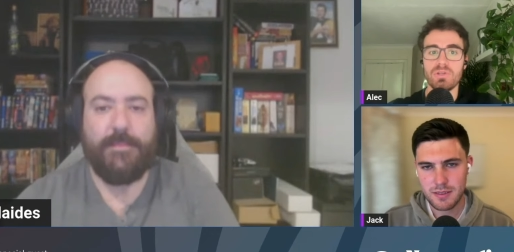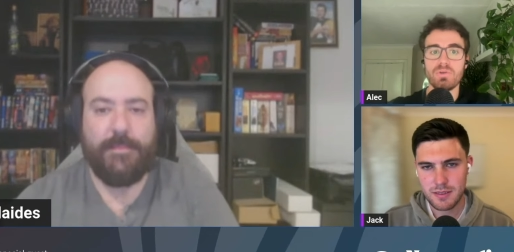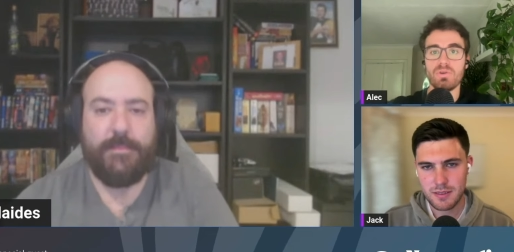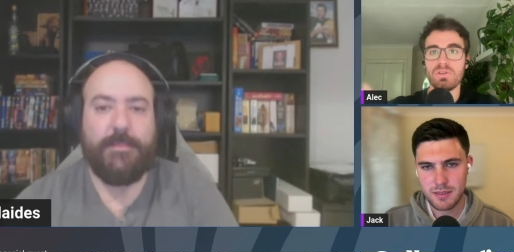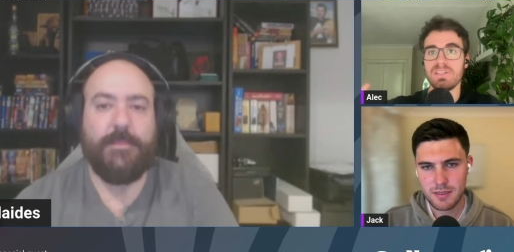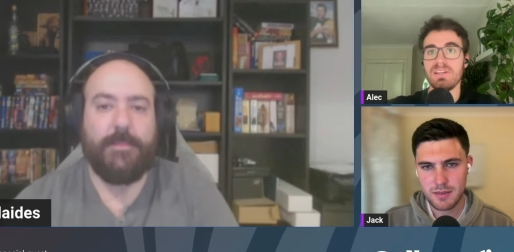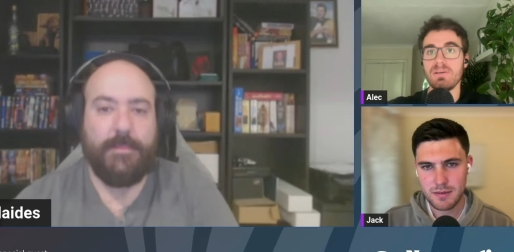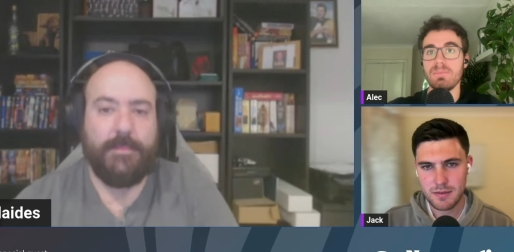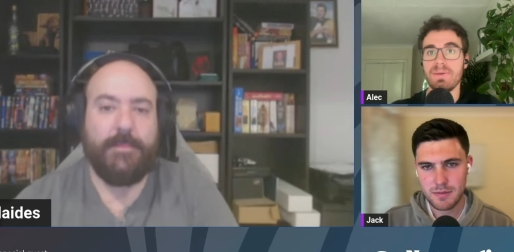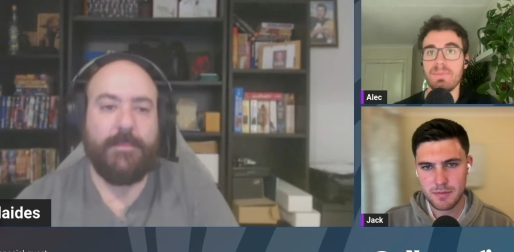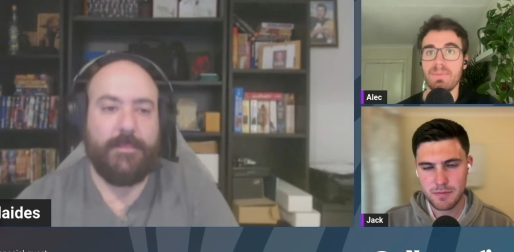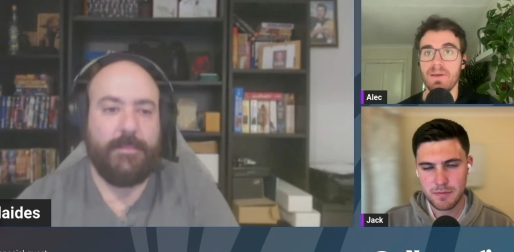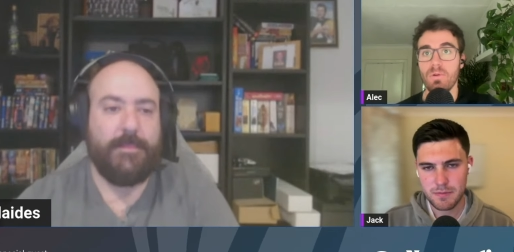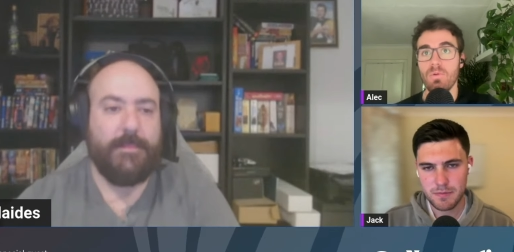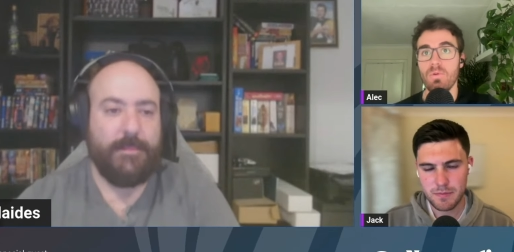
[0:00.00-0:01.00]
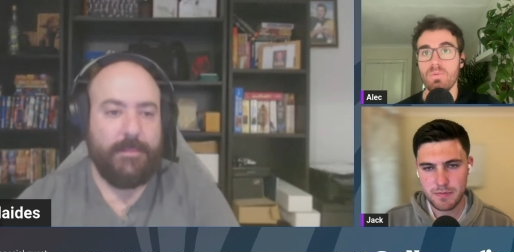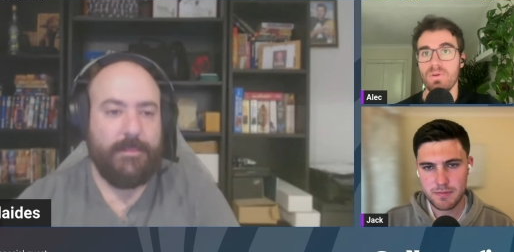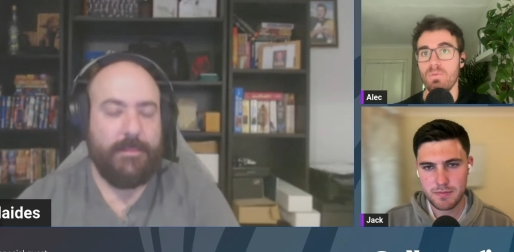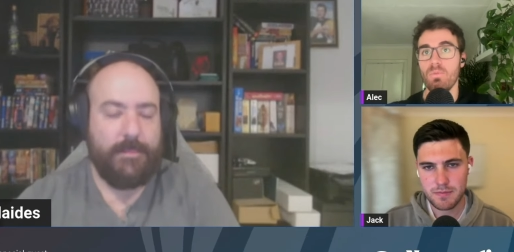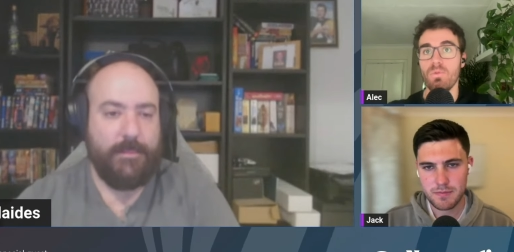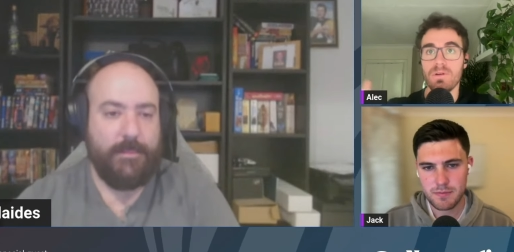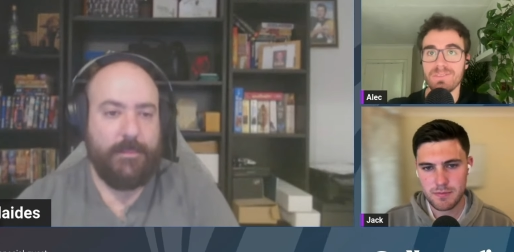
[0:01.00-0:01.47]
Speaker 1: You talked a little bit about
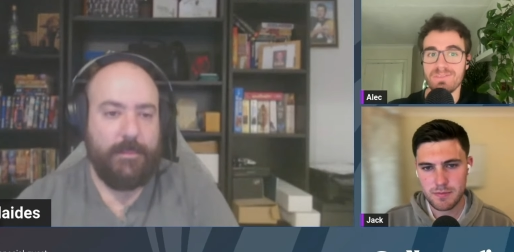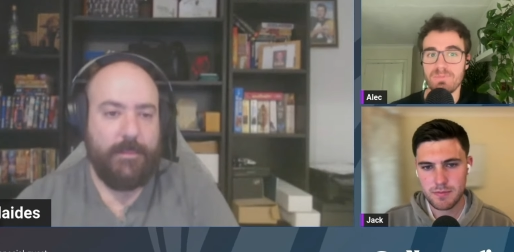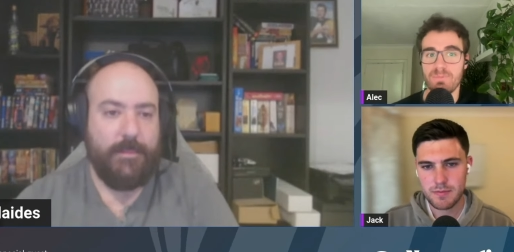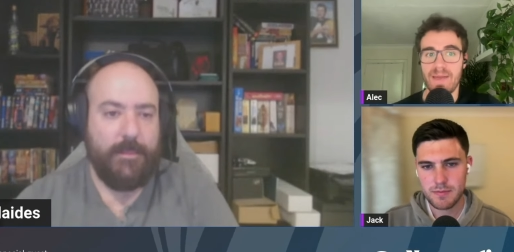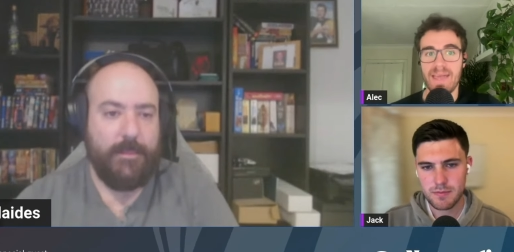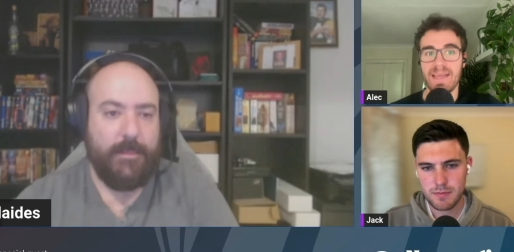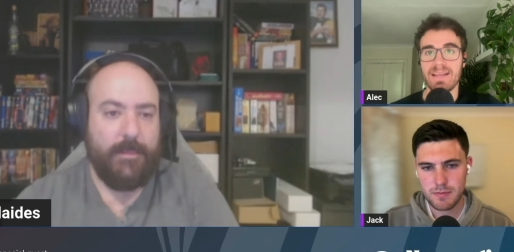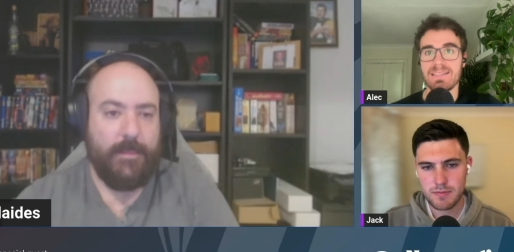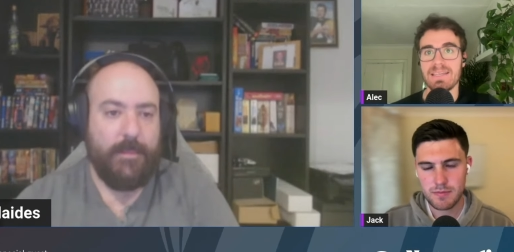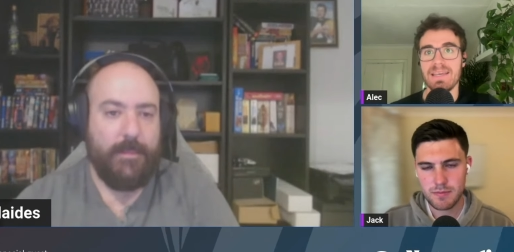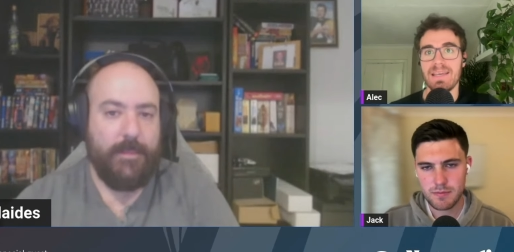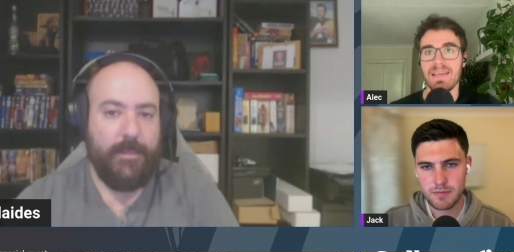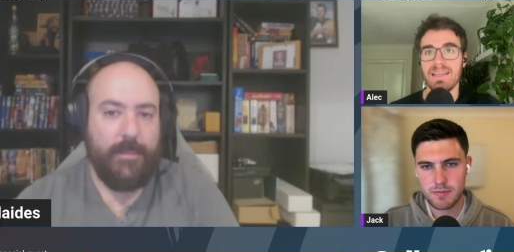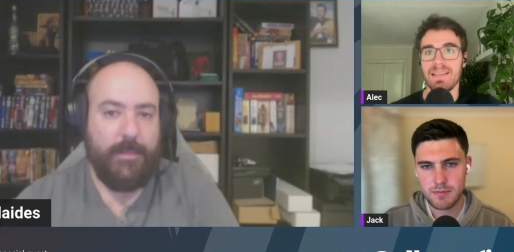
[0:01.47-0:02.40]
World of Mechs,